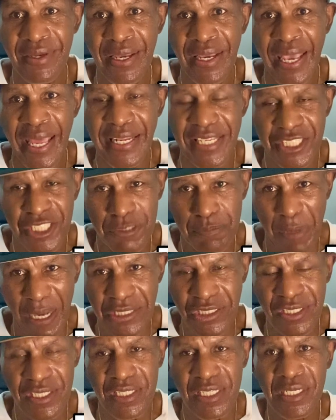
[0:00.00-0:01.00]
And
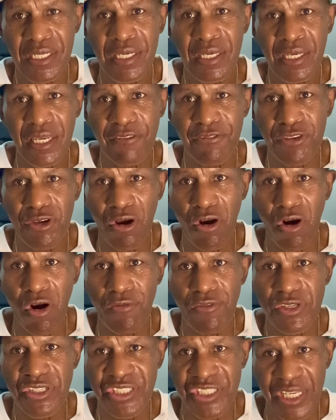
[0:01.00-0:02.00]
especially if you're
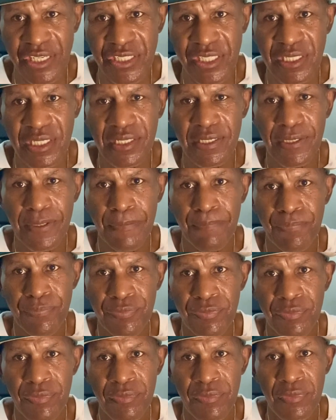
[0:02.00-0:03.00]
over 60
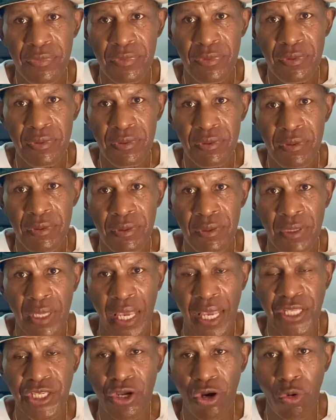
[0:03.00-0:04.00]

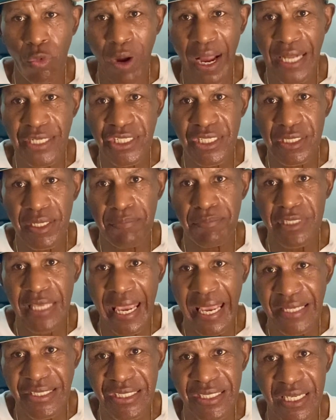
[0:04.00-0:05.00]
and you're watching them
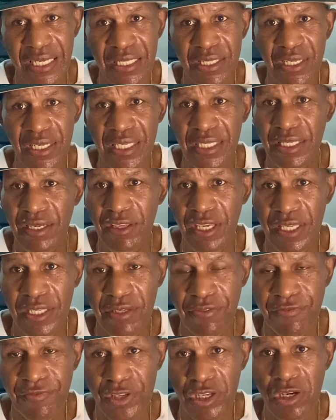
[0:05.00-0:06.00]
dancing in
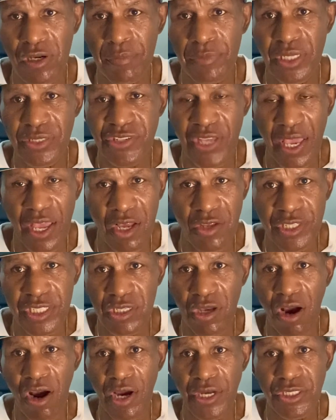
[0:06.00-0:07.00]
the film, there's an
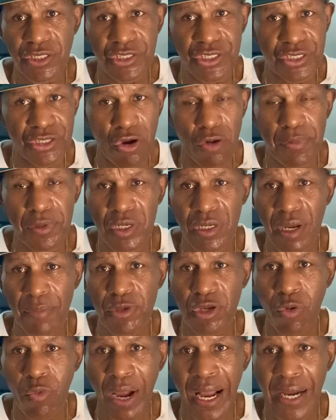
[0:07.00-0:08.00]
LDR and you just opening up
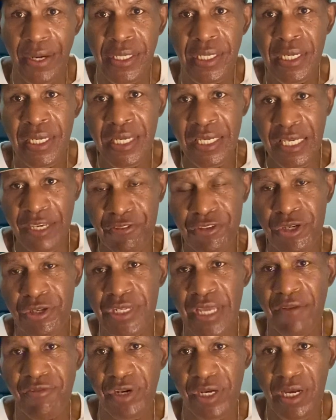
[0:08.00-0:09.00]
your wallet. If you're
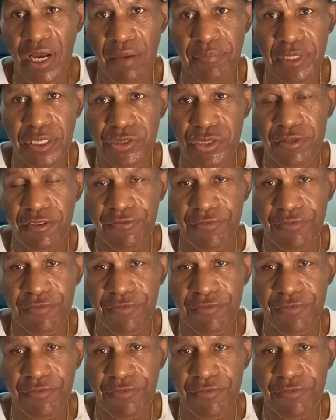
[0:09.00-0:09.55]
never coming to the